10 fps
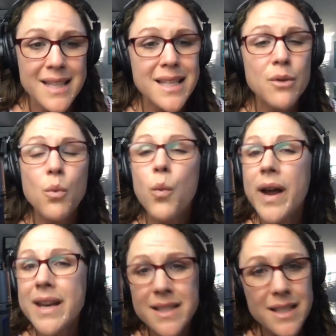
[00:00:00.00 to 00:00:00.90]
as a
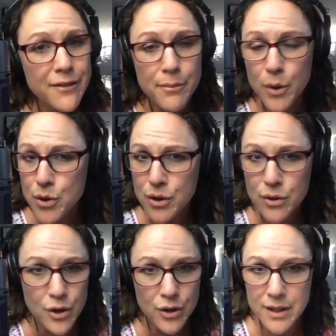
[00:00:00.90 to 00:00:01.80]
waste of
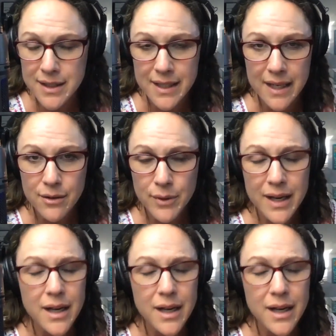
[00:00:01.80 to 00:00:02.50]
emotional currency, right?